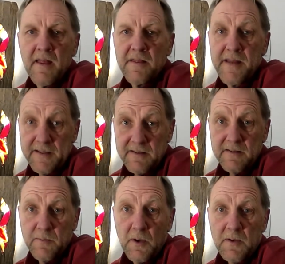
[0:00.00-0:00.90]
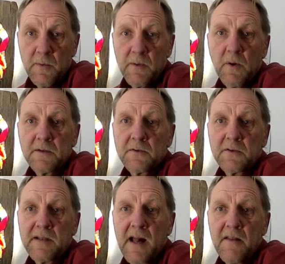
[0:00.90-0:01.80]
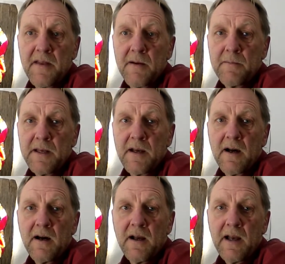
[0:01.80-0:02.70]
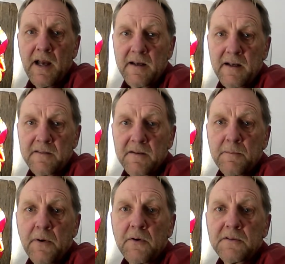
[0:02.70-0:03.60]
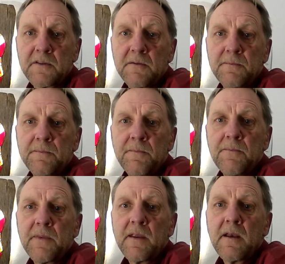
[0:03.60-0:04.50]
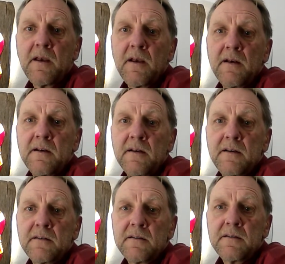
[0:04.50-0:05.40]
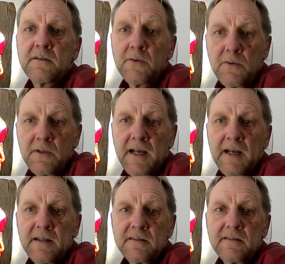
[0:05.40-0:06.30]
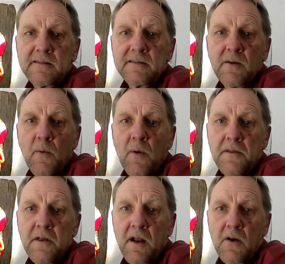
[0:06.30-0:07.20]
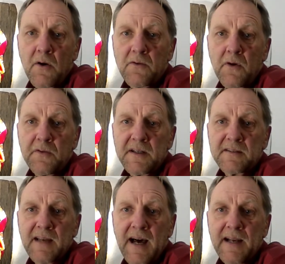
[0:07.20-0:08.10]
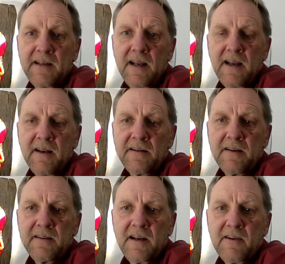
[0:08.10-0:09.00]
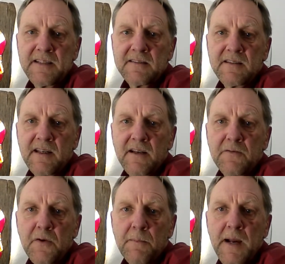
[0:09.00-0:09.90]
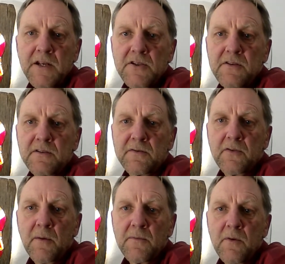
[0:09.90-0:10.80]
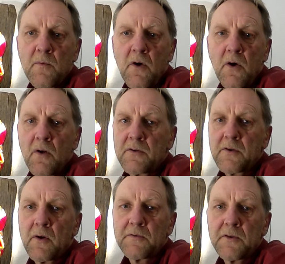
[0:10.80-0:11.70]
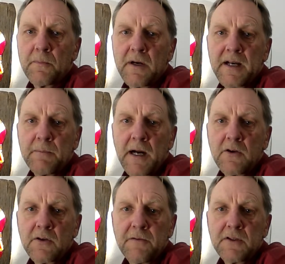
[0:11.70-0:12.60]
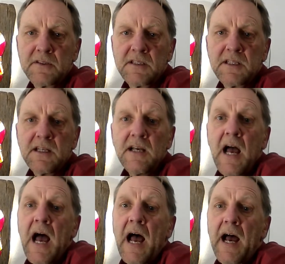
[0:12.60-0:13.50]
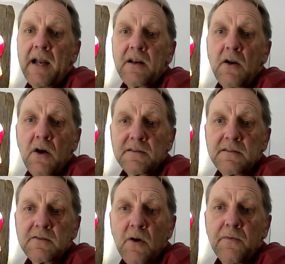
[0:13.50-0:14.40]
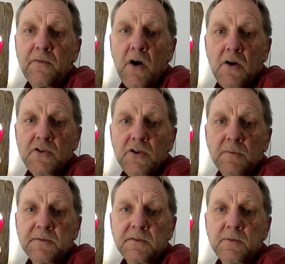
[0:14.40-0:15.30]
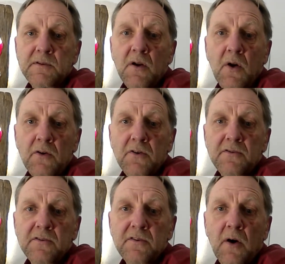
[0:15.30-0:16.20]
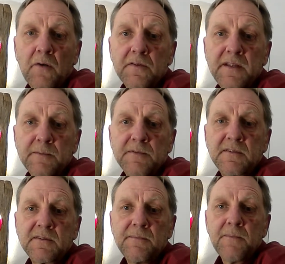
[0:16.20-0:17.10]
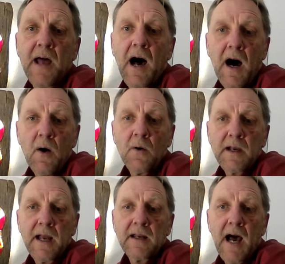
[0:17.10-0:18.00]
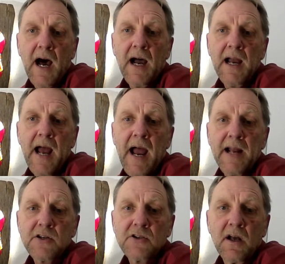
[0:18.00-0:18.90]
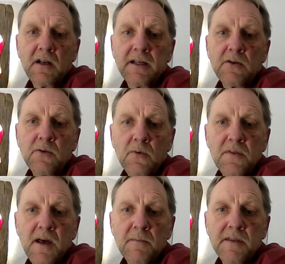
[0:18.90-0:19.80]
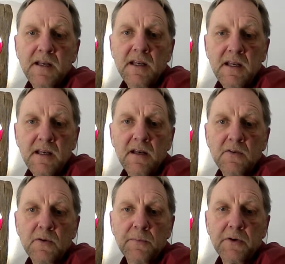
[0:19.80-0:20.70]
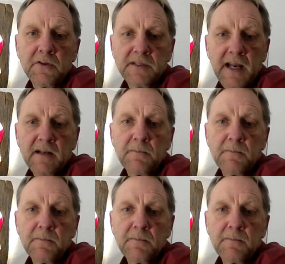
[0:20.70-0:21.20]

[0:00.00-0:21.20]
That's what we want to tell them here at a symposium. 2 days with a lot of exciting and interesting informations from the world of the biodiversity and lots of workshops with lots of tips. How can I actually do something here to protect